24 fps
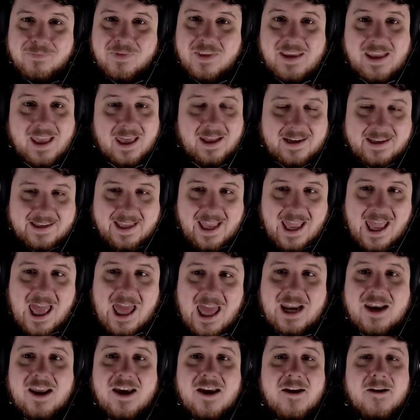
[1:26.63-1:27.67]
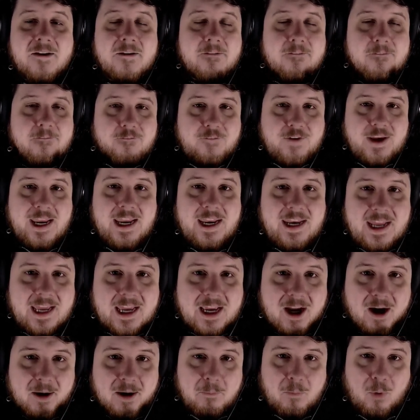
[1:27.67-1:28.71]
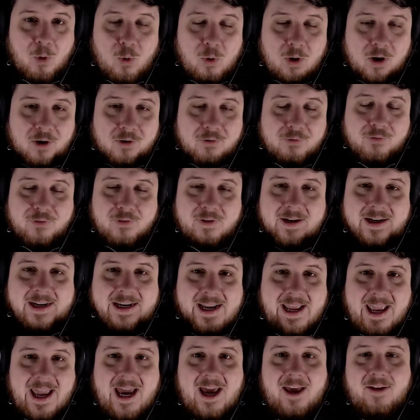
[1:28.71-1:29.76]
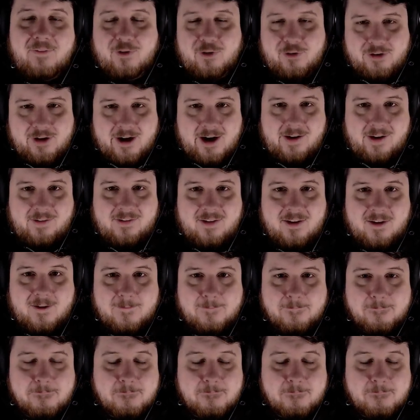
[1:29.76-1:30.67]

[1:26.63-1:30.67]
Yet again, feeding more free advertising.